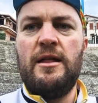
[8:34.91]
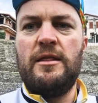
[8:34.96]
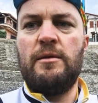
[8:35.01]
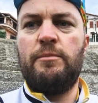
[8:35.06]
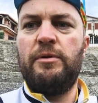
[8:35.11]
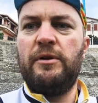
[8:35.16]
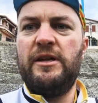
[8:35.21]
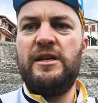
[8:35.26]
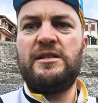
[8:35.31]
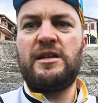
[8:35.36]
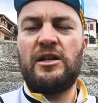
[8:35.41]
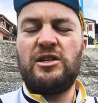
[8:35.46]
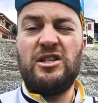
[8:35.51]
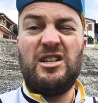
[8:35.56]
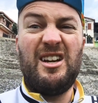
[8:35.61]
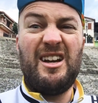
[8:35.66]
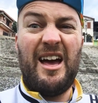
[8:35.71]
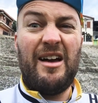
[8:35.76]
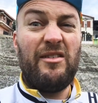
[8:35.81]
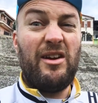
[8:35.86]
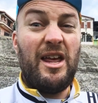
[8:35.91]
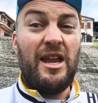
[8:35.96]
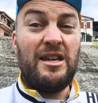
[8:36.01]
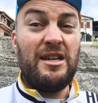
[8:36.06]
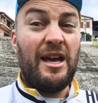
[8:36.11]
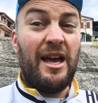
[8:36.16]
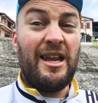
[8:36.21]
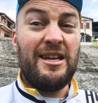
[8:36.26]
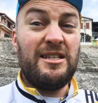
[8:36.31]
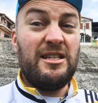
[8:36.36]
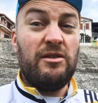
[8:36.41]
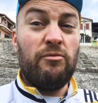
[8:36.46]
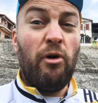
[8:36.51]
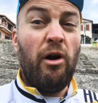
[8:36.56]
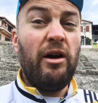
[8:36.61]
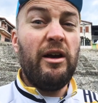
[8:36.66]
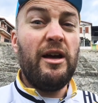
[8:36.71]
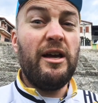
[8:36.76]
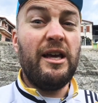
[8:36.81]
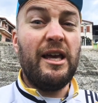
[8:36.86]
the police actually didn't have any
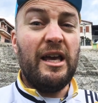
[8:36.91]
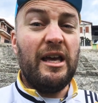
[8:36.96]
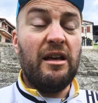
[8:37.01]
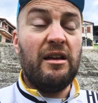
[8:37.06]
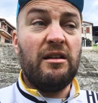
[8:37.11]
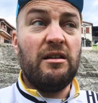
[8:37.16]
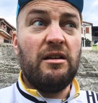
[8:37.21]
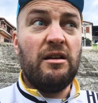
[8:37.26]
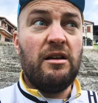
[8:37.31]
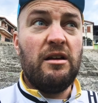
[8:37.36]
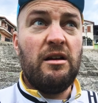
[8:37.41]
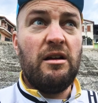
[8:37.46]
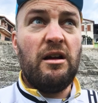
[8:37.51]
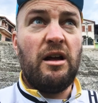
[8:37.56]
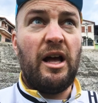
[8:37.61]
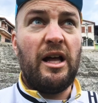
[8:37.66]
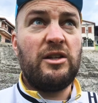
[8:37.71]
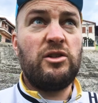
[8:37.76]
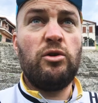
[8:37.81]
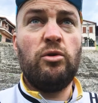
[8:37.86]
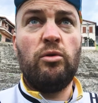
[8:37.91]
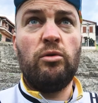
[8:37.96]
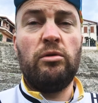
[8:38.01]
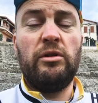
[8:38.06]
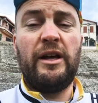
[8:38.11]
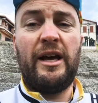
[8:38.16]
anti-riot gear at all.